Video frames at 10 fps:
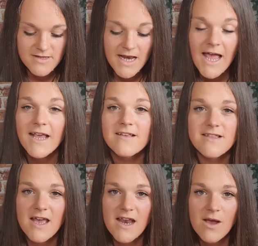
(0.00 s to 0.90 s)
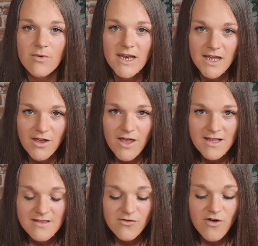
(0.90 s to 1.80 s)
Like I said, I will link her
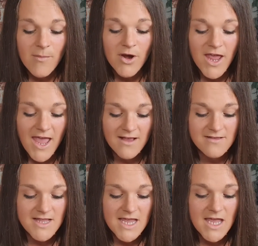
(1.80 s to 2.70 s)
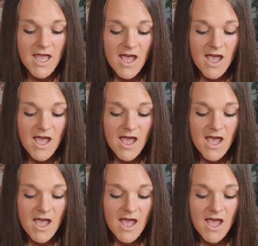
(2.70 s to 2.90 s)
Instagram on her Etsy.